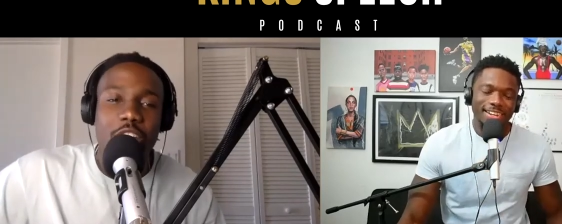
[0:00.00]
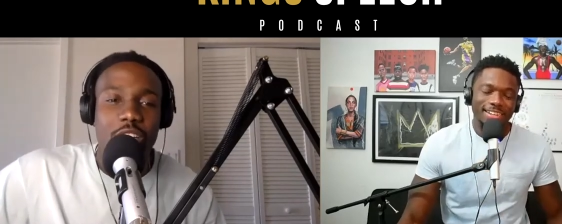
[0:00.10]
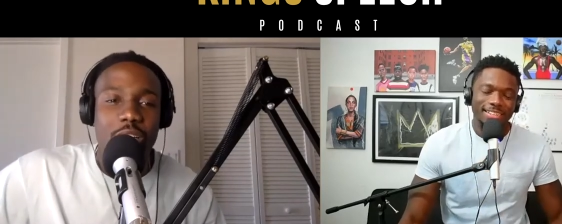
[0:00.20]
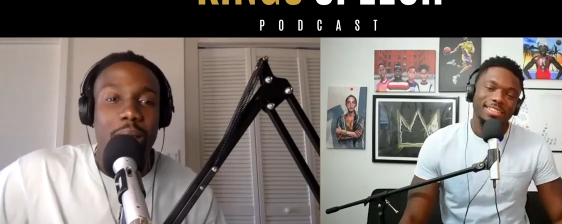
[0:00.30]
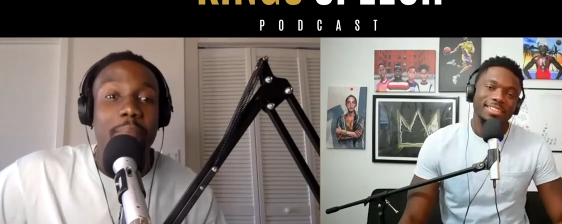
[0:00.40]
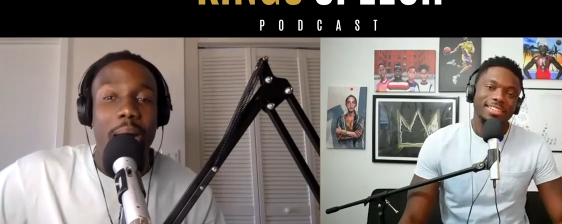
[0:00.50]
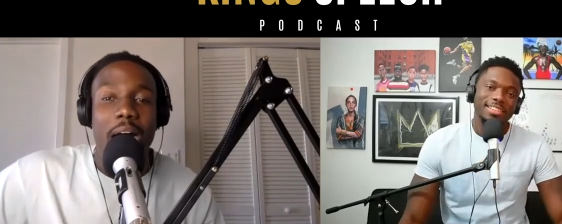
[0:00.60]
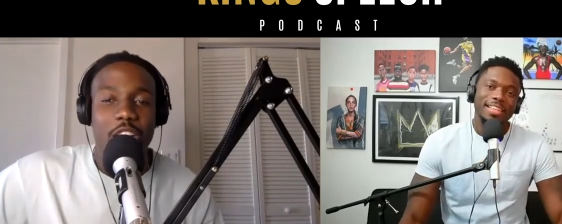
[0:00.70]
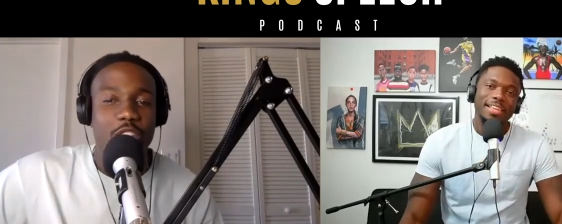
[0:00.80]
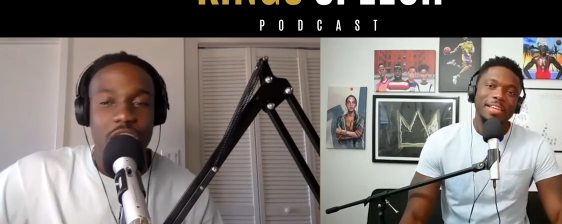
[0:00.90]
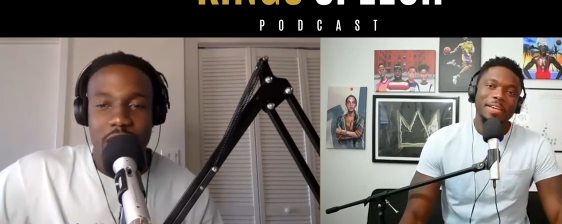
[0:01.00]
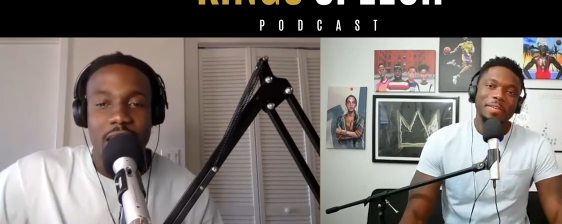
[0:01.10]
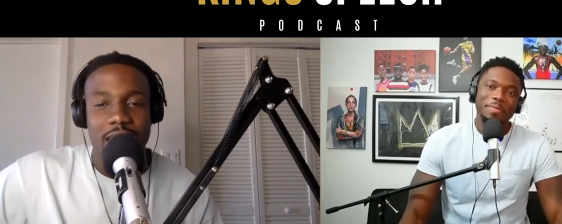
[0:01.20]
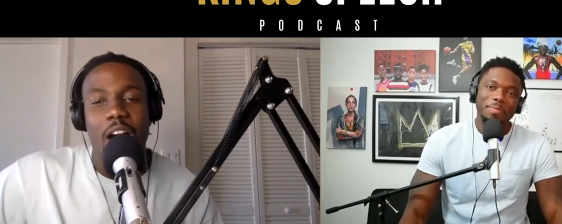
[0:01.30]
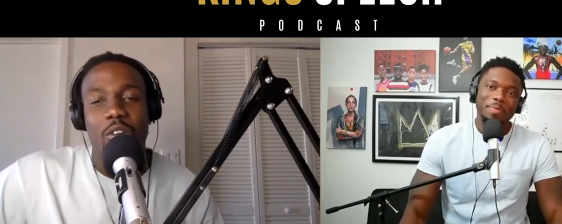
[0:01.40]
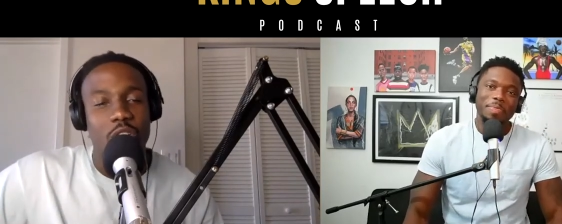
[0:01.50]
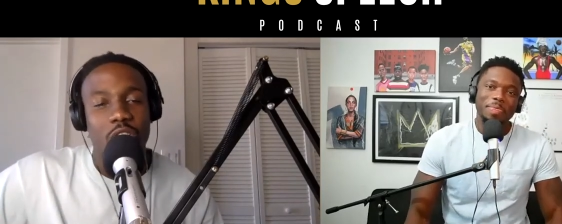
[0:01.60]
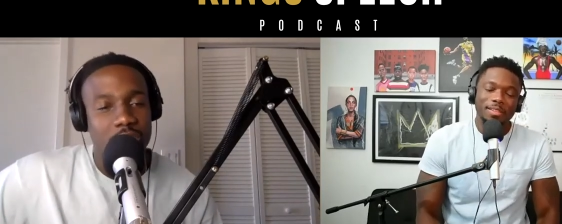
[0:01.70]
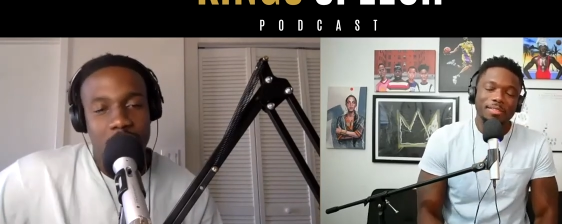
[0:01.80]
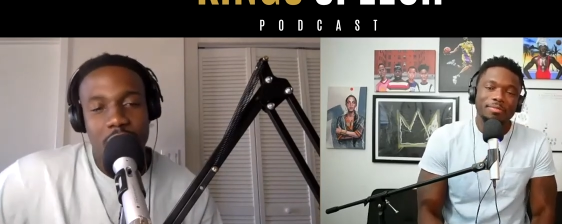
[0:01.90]
Speaker 1: my body rejects alcohol.
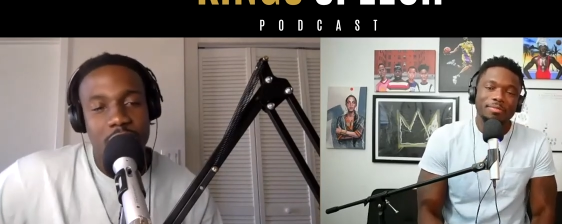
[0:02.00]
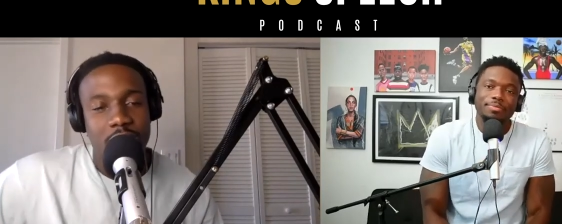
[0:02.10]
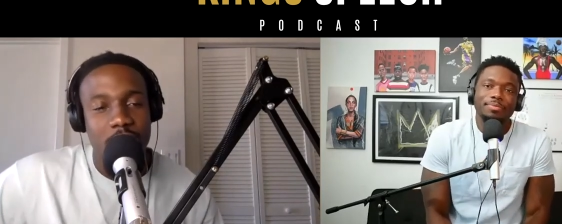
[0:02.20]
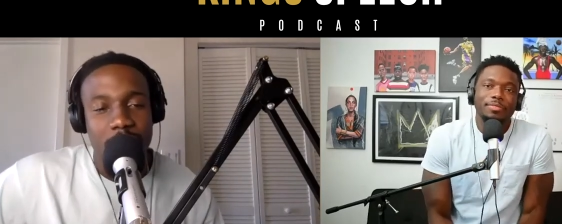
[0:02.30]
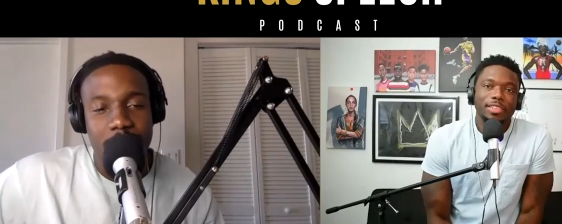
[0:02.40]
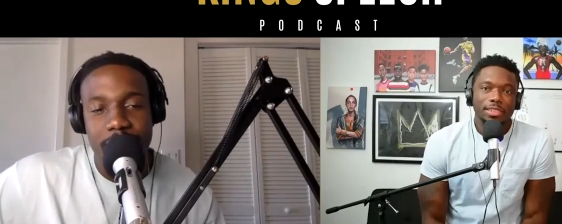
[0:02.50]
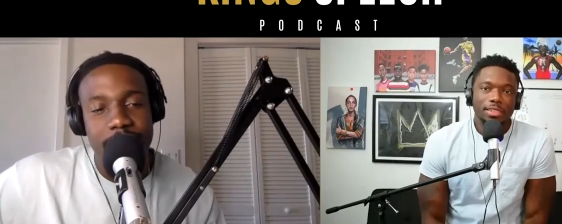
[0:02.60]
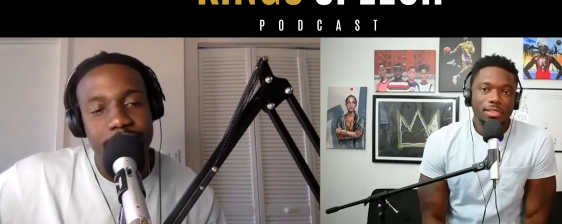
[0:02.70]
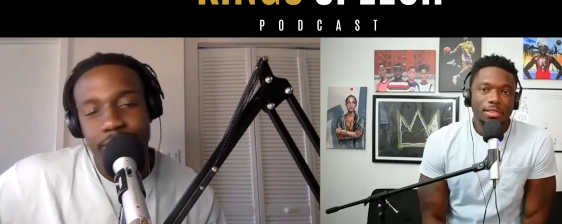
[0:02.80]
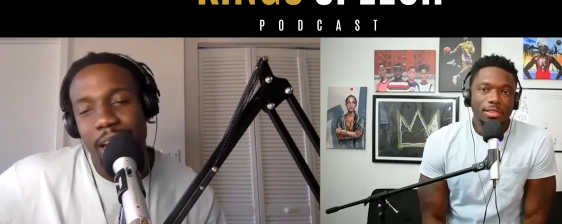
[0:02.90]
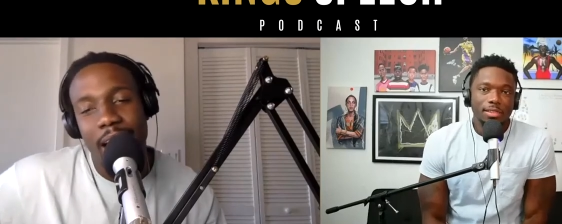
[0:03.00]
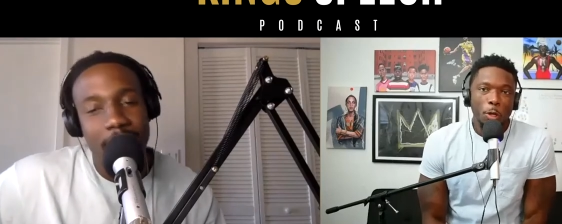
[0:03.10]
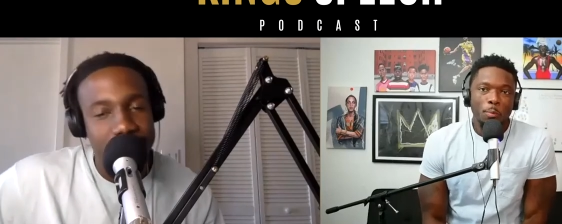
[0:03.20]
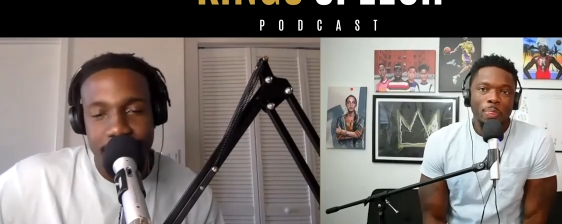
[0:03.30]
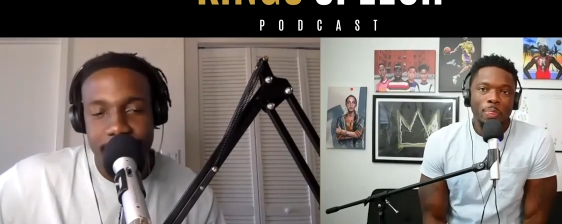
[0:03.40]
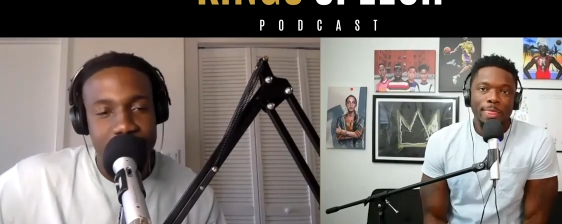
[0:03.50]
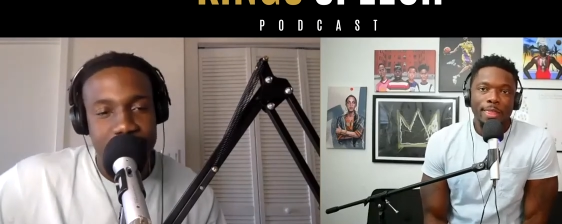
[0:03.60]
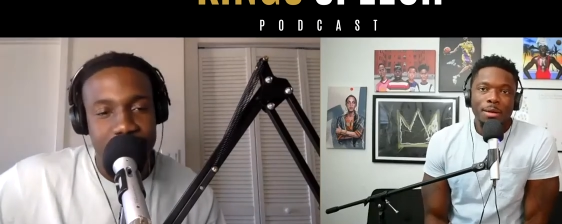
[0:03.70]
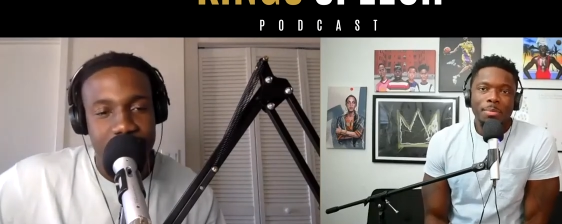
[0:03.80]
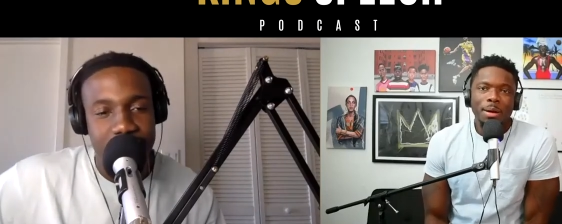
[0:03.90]
So it's like, nah.
Speaker 2: My
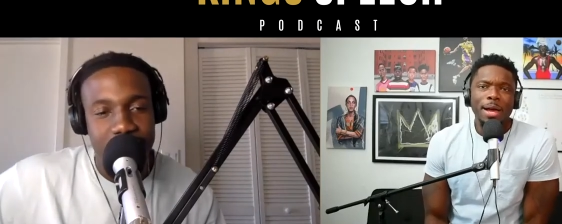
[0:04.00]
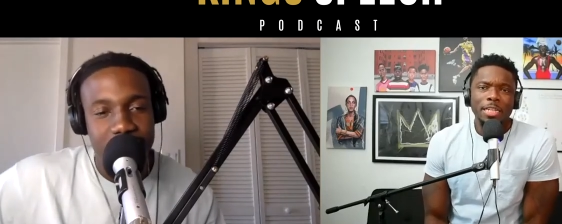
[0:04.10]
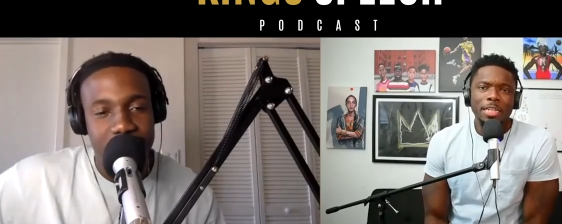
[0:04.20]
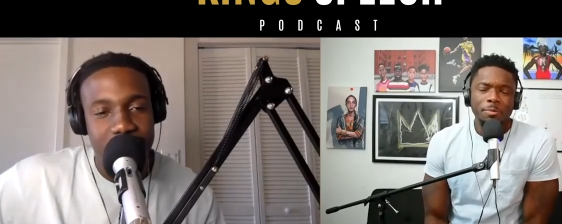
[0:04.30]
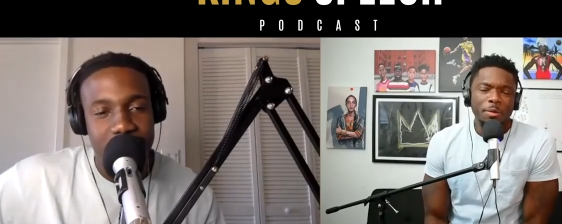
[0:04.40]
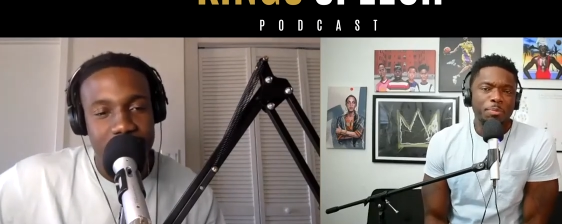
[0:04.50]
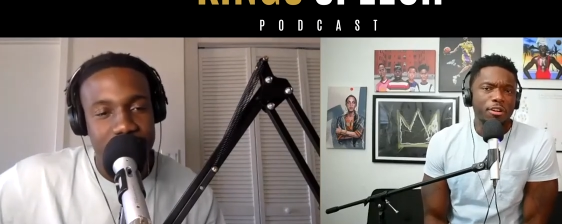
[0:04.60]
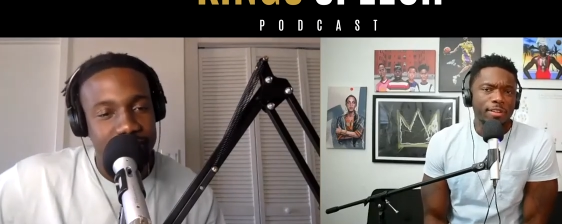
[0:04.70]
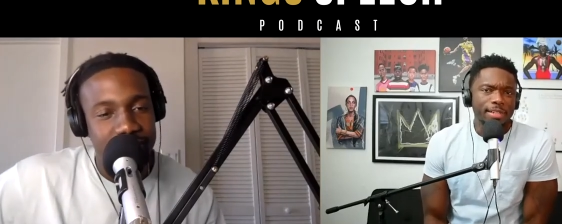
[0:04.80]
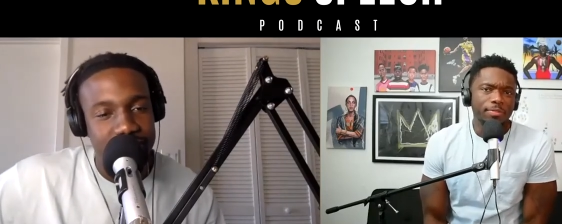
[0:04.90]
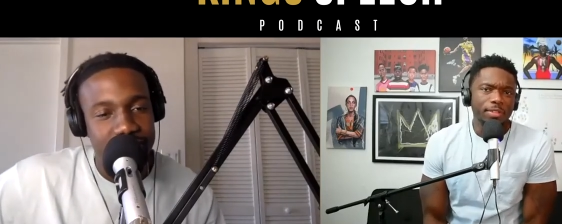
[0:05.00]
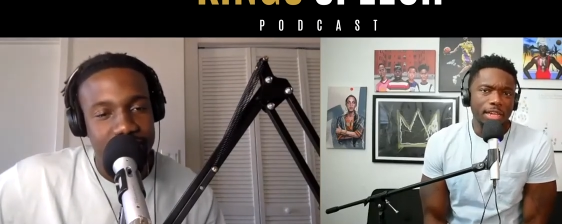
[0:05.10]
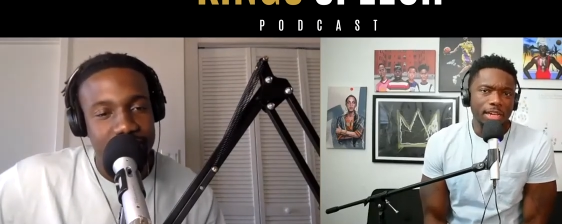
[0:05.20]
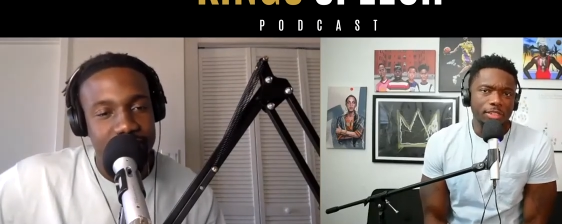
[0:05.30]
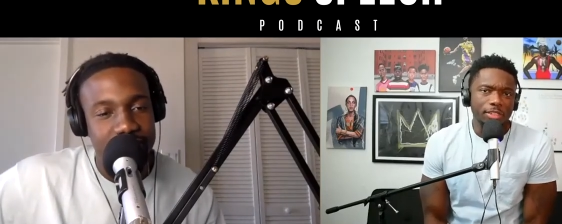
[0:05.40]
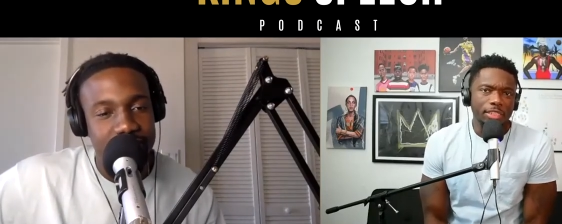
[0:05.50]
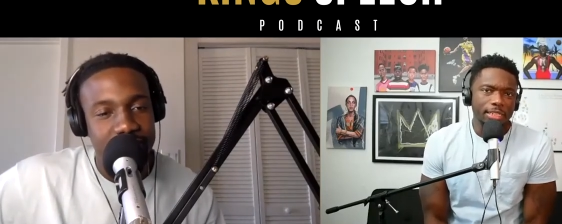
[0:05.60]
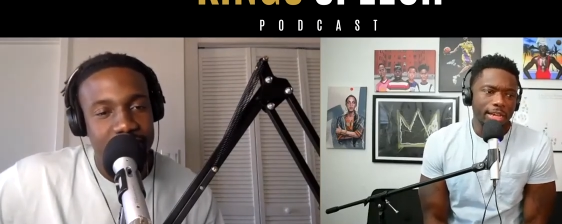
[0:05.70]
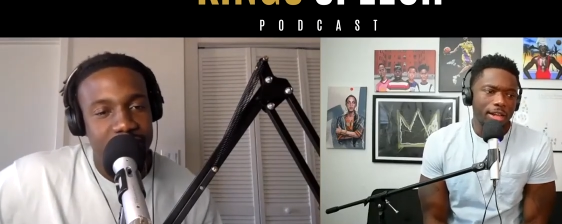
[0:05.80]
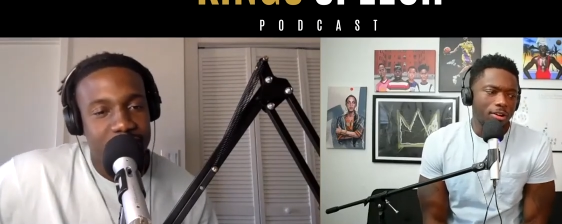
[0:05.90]
body's been progressively like rejecting
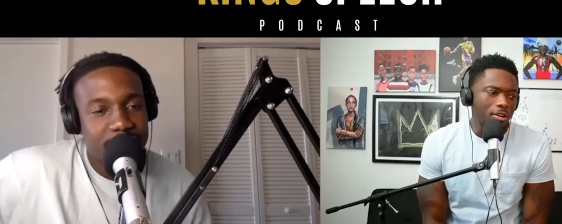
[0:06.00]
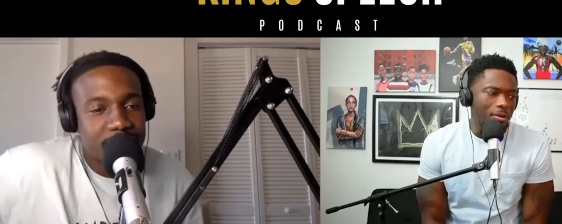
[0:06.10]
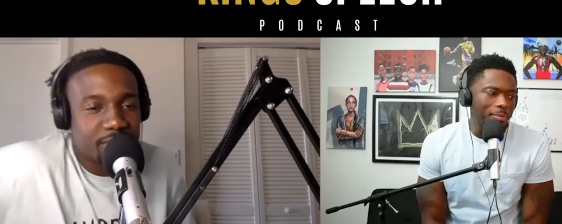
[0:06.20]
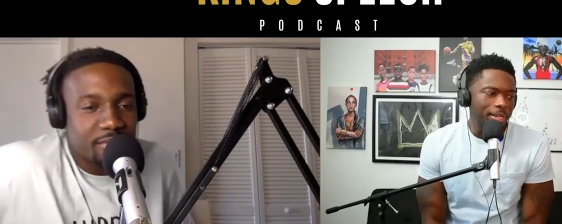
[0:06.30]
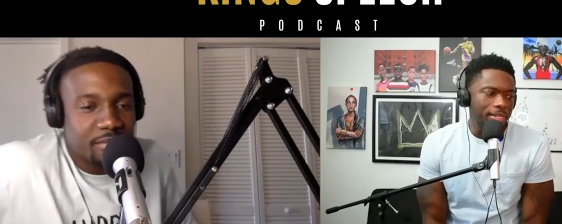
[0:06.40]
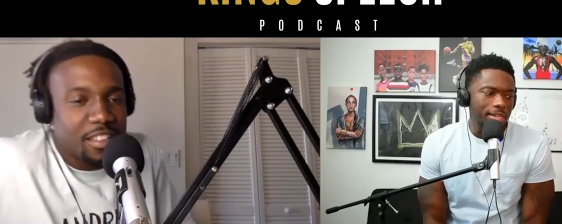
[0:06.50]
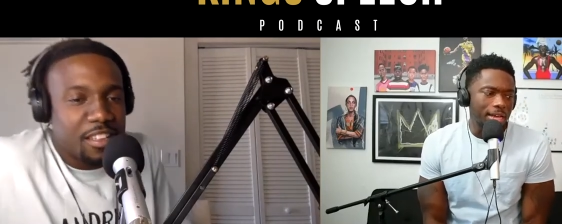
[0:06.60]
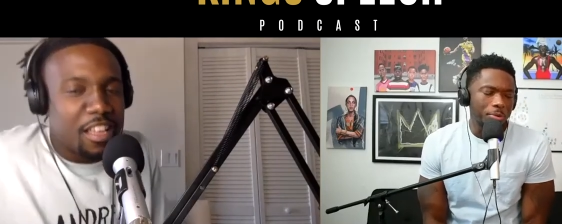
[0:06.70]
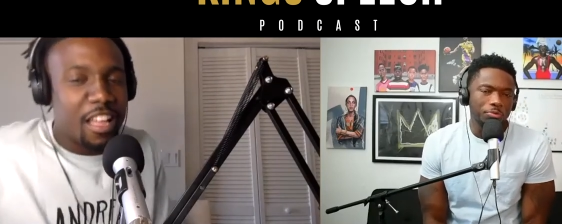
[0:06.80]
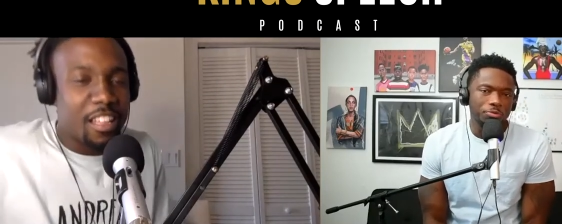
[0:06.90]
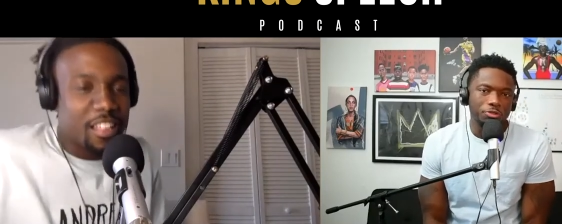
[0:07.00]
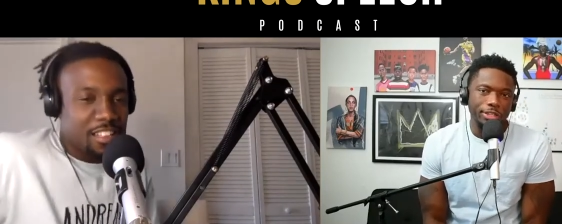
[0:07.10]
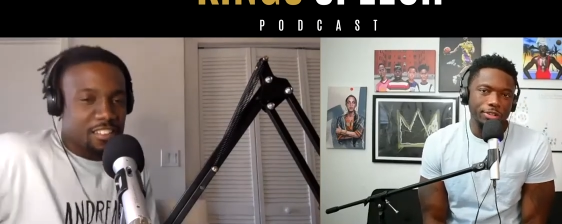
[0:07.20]
alcohol because I don't drink during the